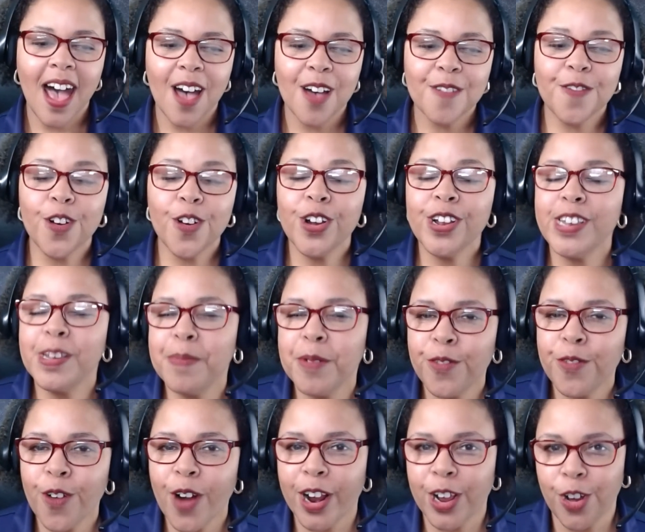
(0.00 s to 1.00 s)
first,
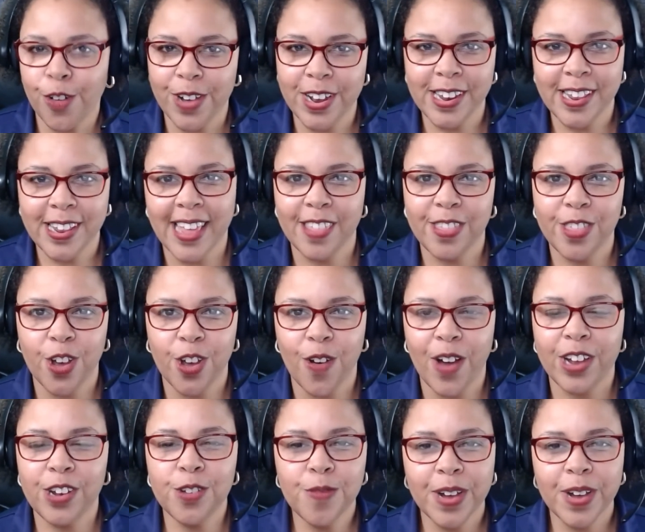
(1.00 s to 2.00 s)
before I go into that though,
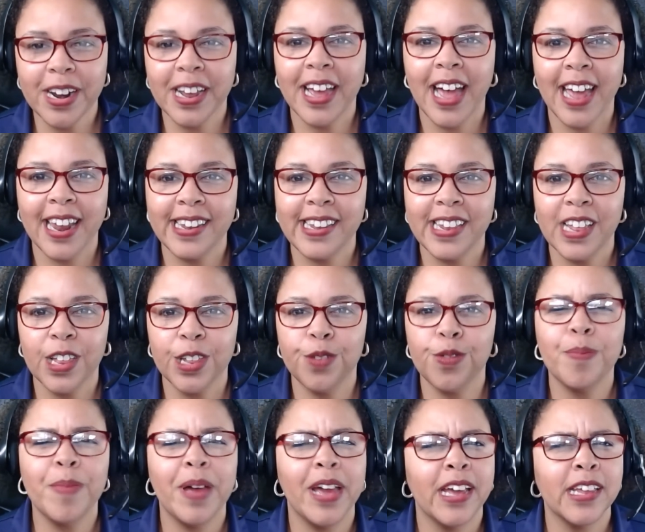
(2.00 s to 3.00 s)
I do want to kind of tell you
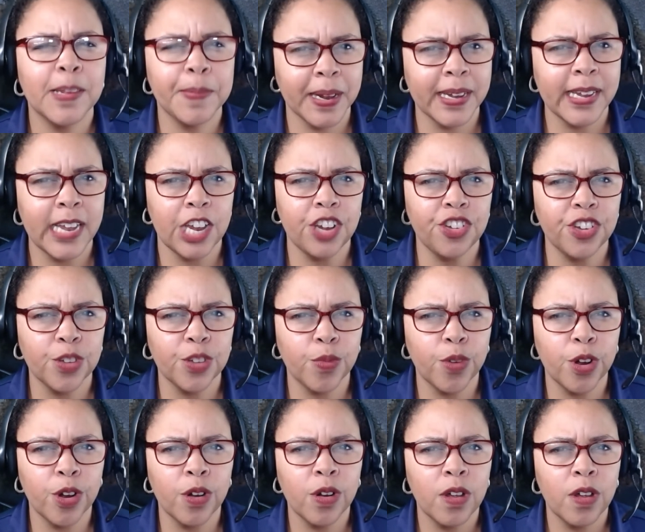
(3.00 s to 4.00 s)
what my expectations
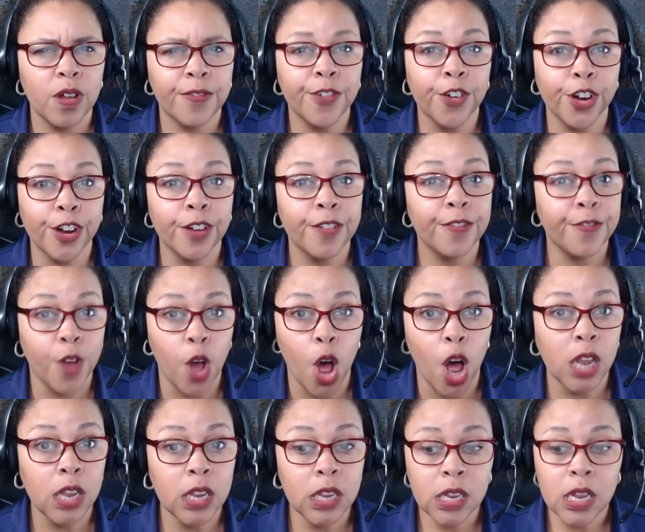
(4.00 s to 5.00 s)
were for
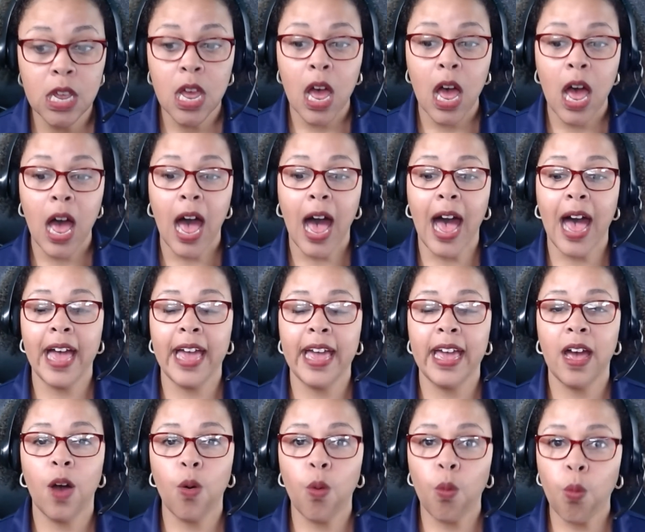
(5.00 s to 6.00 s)
fall.
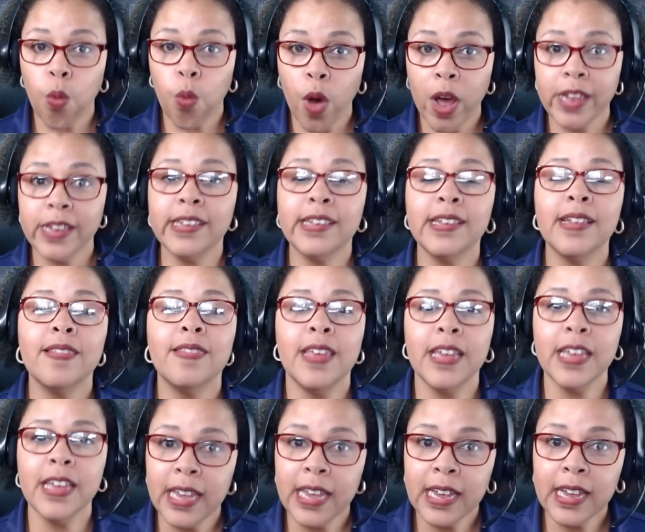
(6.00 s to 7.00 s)
I was
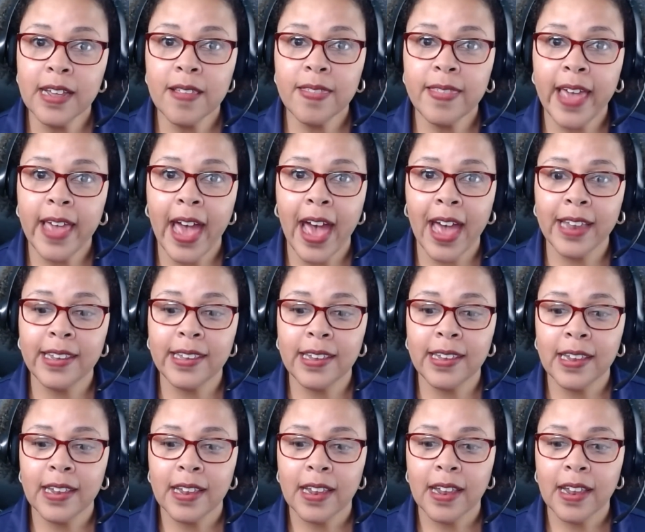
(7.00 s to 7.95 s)
thinking that